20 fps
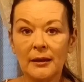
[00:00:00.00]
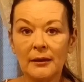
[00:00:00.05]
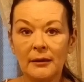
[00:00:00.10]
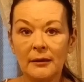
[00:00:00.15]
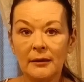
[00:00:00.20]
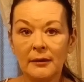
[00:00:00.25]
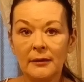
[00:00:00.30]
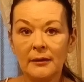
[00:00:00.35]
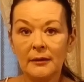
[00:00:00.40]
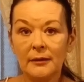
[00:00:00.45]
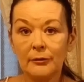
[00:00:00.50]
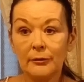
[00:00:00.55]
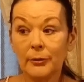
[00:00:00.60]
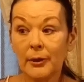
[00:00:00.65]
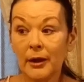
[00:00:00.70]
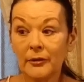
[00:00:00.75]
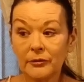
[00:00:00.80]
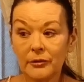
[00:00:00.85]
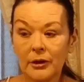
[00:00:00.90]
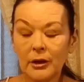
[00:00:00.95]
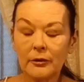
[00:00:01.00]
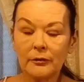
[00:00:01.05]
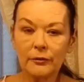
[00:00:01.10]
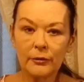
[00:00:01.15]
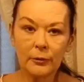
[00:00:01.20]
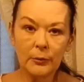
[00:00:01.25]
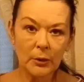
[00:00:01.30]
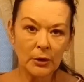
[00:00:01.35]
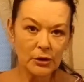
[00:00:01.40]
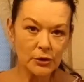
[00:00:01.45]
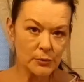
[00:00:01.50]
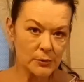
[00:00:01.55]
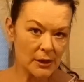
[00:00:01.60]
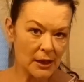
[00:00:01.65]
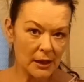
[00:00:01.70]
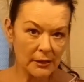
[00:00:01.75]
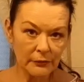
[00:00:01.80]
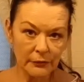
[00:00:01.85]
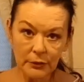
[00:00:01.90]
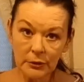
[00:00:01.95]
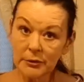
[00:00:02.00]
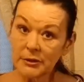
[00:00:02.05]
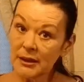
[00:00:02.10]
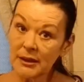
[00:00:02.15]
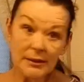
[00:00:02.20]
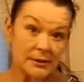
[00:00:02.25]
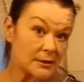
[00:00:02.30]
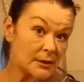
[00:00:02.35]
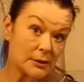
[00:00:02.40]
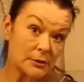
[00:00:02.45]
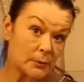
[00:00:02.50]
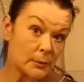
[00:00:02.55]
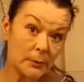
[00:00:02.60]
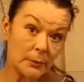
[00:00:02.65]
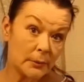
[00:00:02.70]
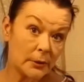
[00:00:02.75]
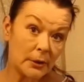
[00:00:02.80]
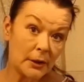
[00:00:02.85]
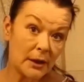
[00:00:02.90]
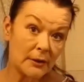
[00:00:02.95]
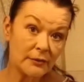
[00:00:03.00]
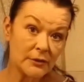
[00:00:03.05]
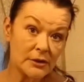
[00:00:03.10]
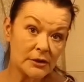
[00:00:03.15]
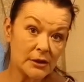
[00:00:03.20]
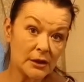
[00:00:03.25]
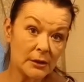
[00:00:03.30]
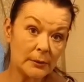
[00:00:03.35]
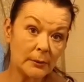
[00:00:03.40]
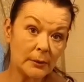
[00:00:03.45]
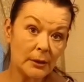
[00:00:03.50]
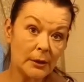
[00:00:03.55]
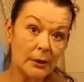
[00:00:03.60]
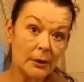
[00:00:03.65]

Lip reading: If we have to go for a wash for that a few days, that's what we're going to have to do.